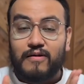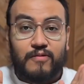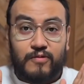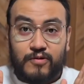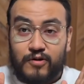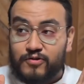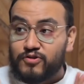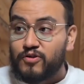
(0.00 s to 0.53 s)

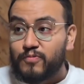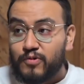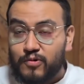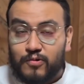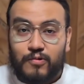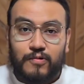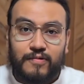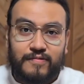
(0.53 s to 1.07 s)
They're super
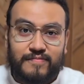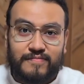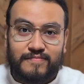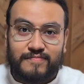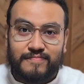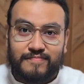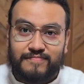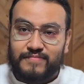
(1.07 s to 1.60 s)
cool.
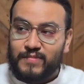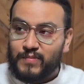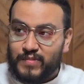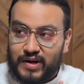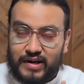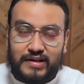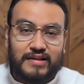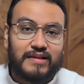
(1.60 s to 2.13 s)
I'm
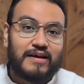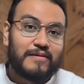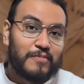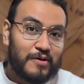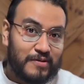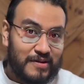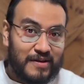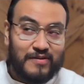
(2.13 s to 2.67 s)
not gonna lie
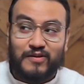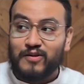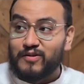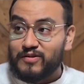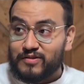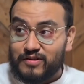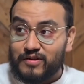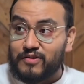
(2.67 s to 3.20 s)
about that.
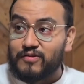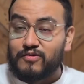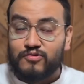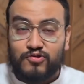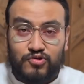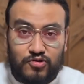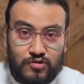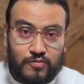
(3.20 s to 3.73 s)
They're
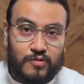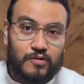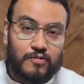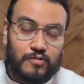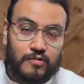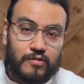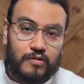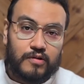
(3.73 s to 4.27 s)
super
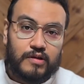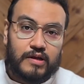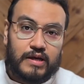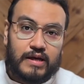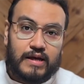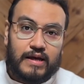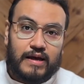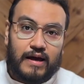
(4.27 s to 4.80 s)
cool.
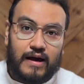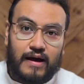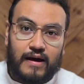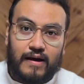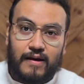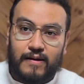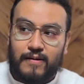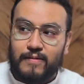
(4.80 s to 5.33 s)

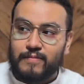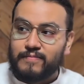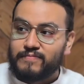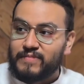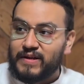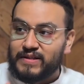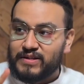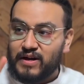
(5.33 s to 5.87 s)

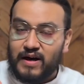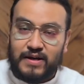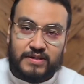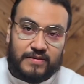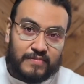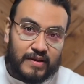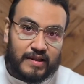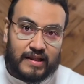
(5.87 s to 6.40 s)
It's
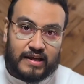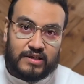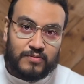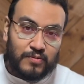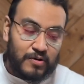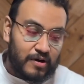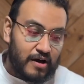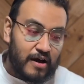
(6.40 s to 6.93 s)
awesome that
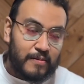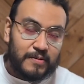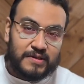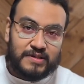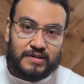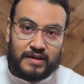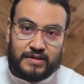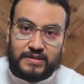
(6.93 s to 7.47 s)
Lost Boy
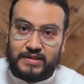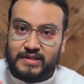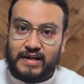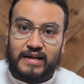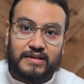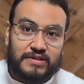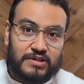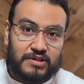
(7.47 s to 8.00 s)
Comics does this
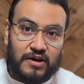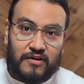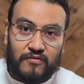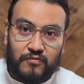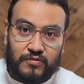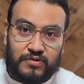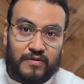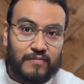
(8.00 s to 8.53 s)
kind of
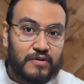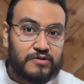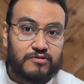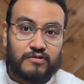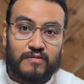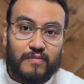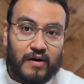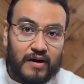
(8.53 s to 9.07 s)
stuff with the
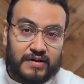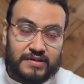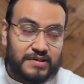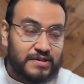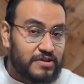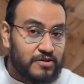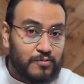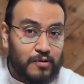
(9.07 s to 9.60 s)
mystery
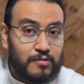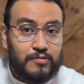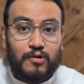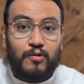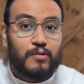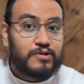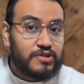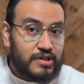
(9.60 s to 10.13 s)
boxes. You won't
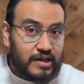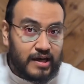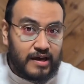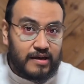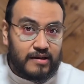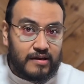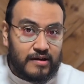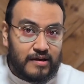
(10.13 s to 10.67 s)
know what you
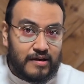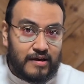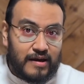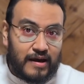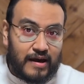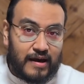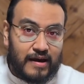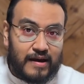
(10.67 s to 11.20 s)
get,
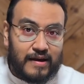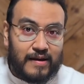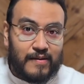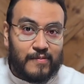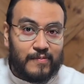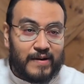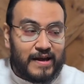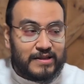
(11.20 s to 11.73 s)

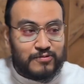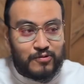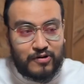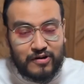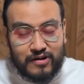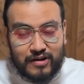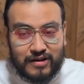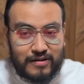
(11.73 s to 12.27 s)
and that's
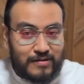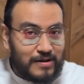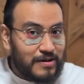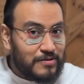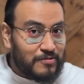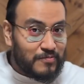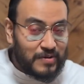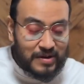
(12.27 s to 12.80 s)
where you can
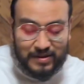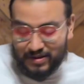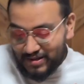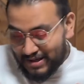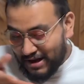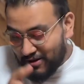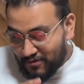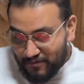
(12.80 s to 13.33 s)
either be the
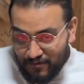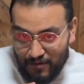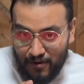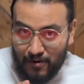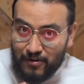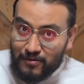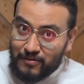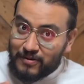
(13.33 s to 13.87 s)

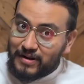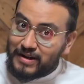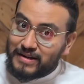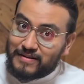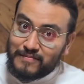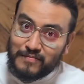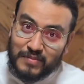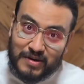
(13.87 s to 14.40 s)
downfall or it
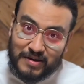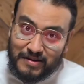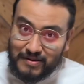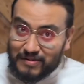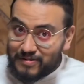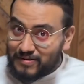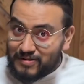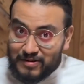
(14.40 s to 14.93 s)
can
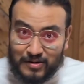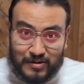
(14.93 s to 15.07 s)
be,